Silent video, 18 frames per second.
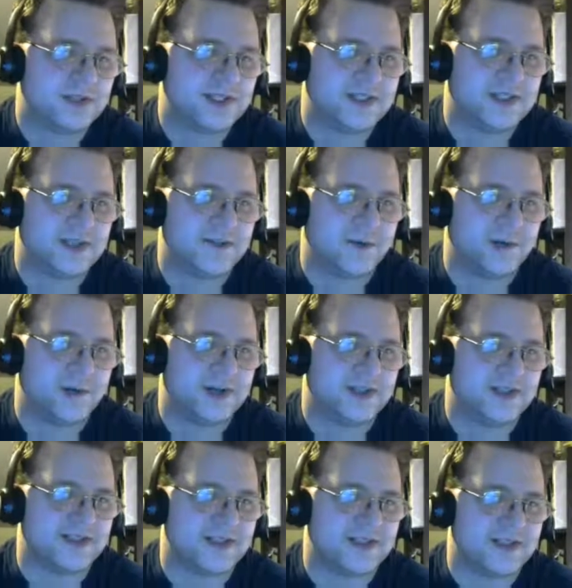Need to get more
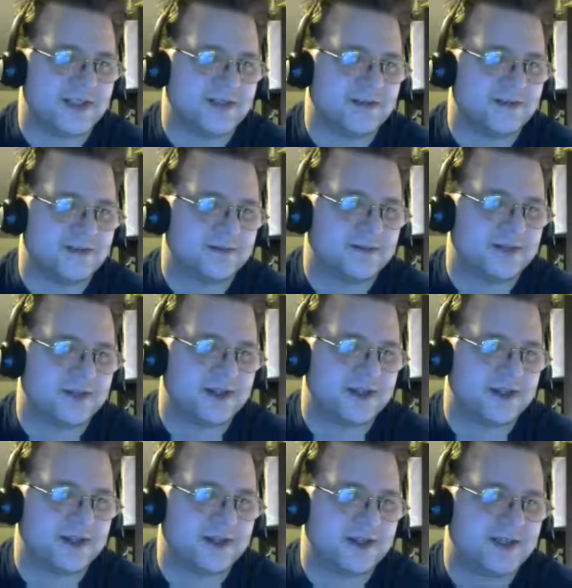intel going
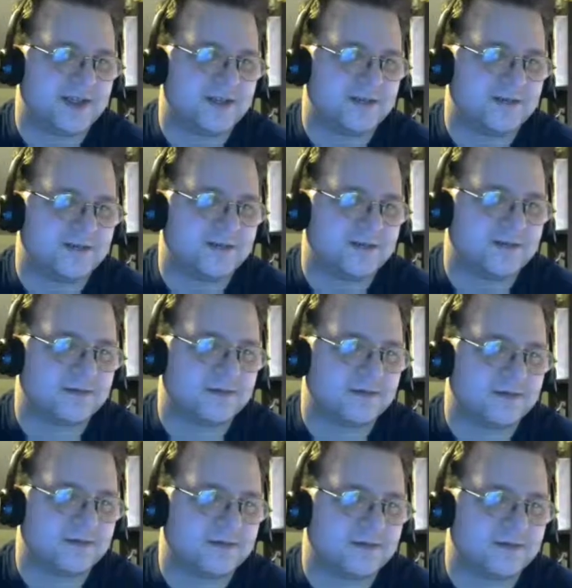on here.
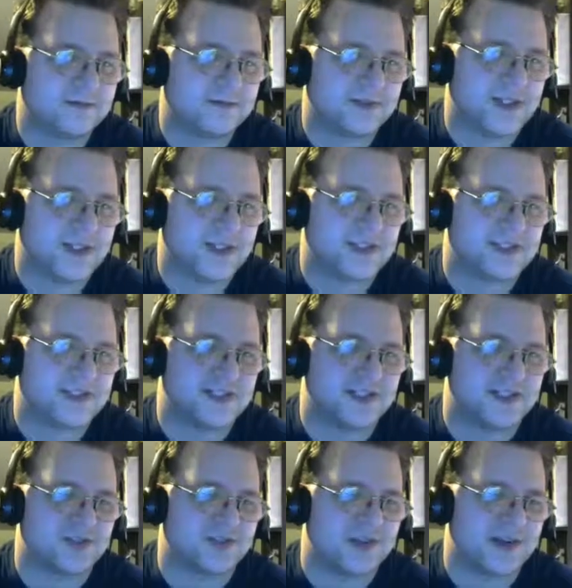That leads to
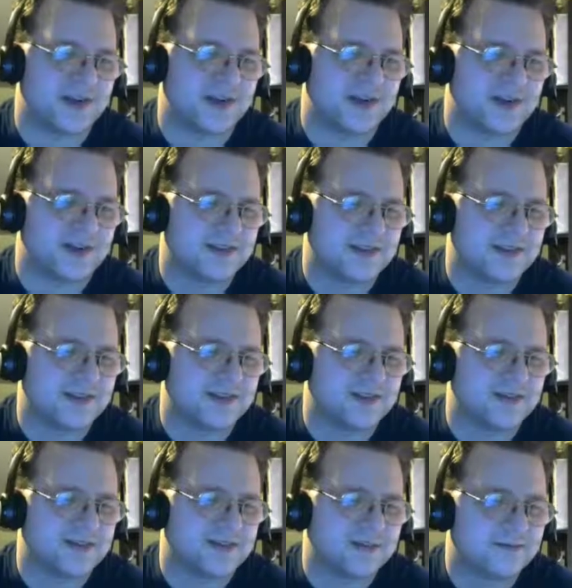the Dragonary, I think.